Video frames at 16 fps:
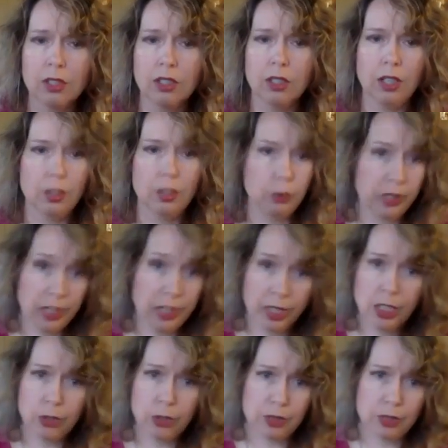"And what
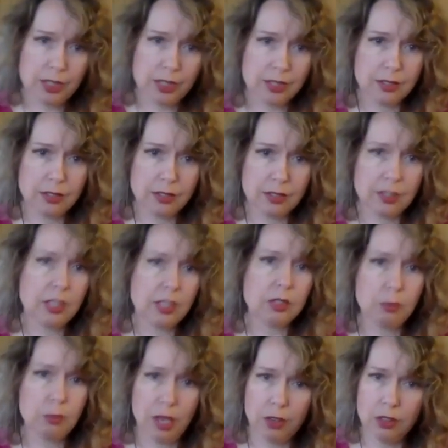I notice,"
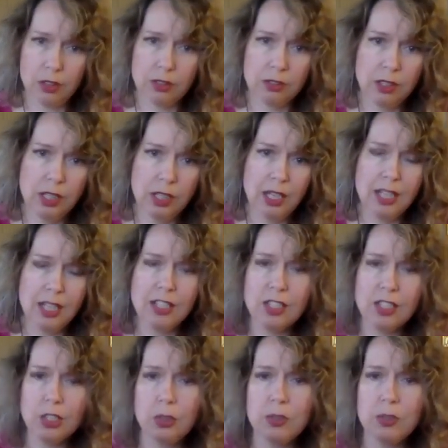says Myra, "is
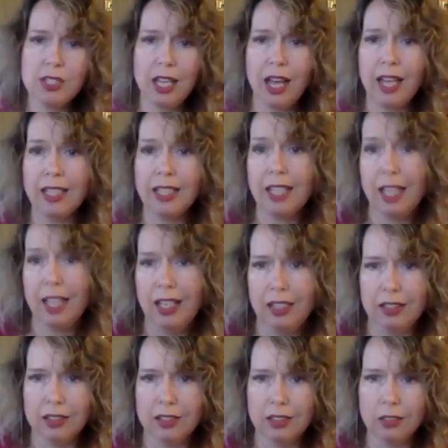that you say I
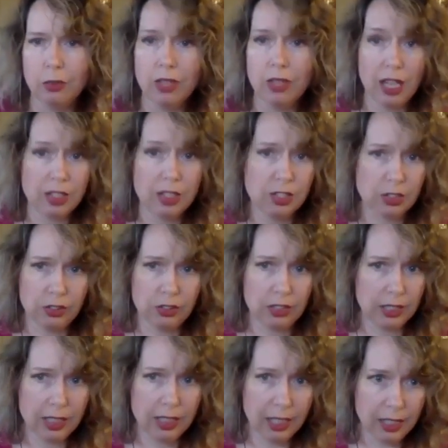can't when I
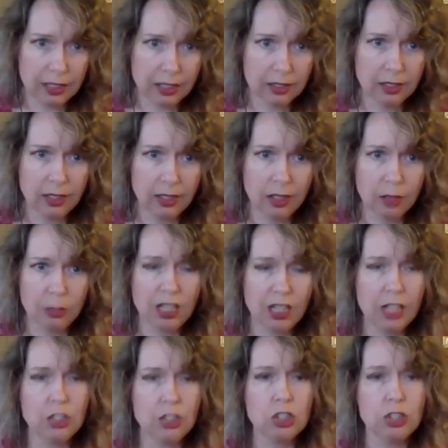certainly can,
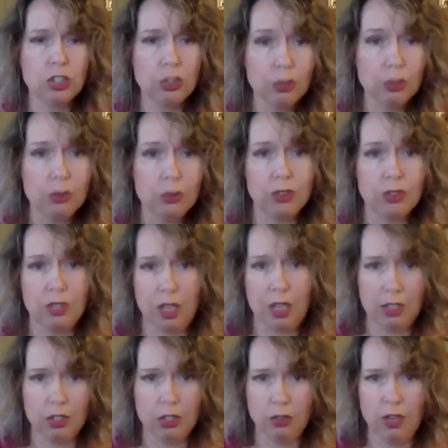but I choose
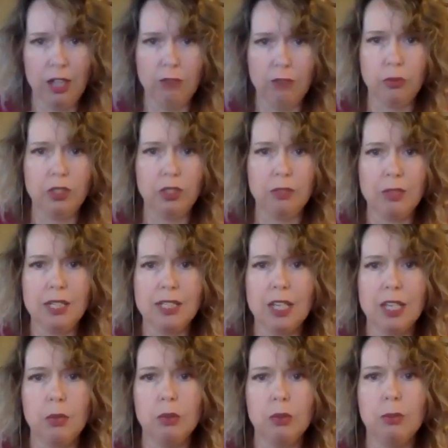not to drive when it means
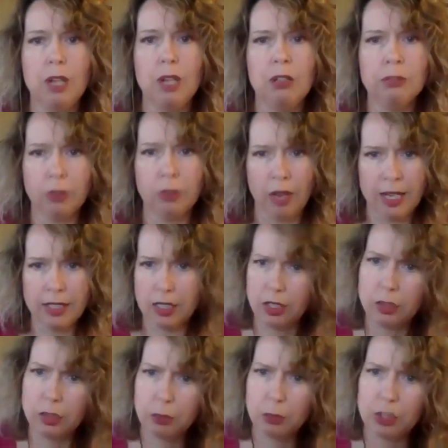I will pulverize
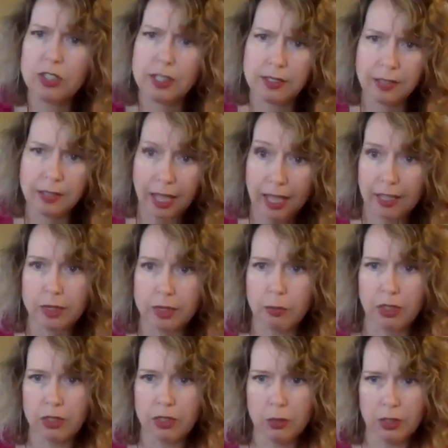another person's legs
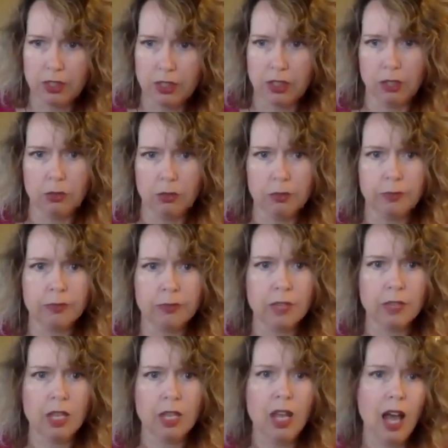by doing so.
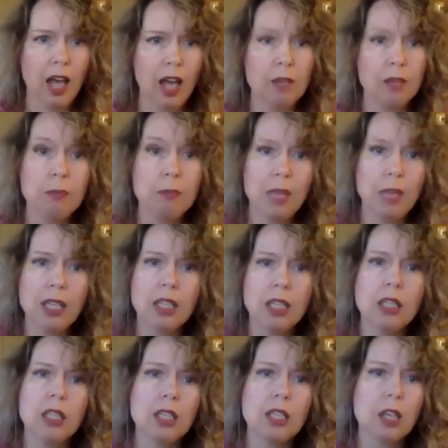I'm
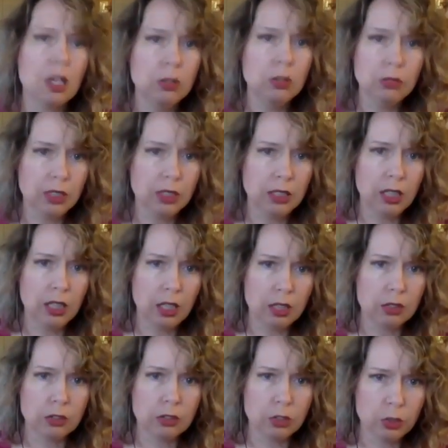making the only
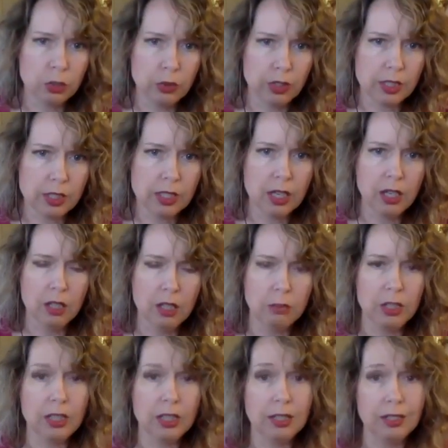ethical choice,
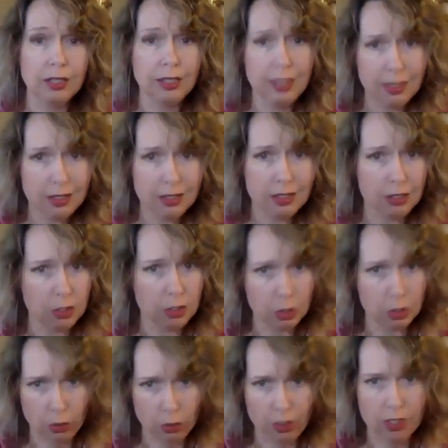but it is a
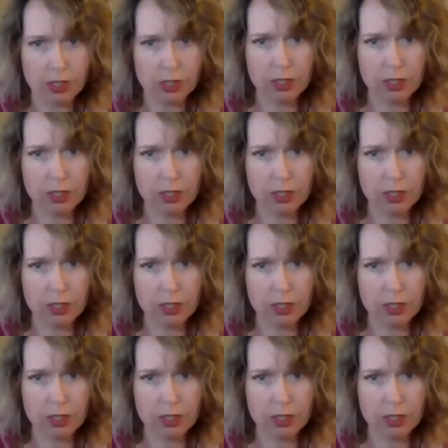choice,